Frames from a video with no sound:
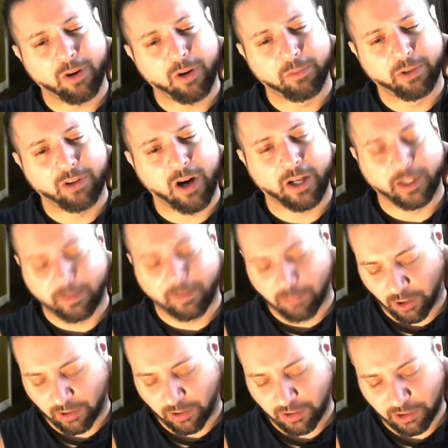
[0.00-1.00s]
melodic
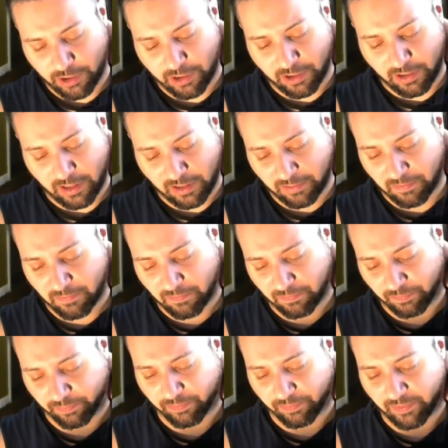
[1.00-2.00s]
parts.
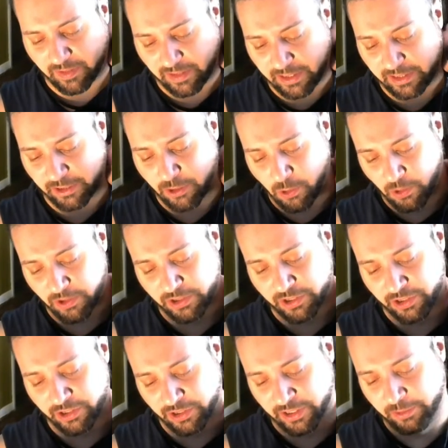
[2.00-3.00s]
I think the chorus
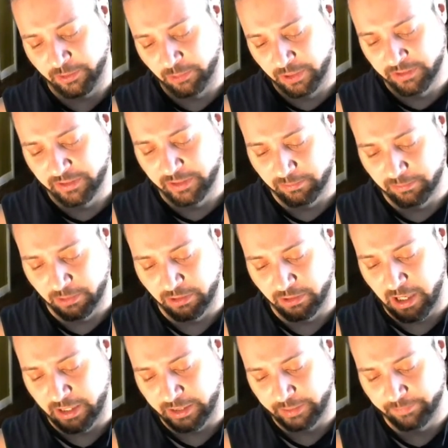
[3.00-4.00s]
is like really
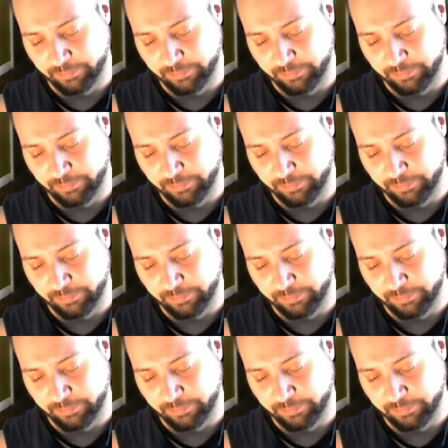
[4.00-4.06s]
melodic.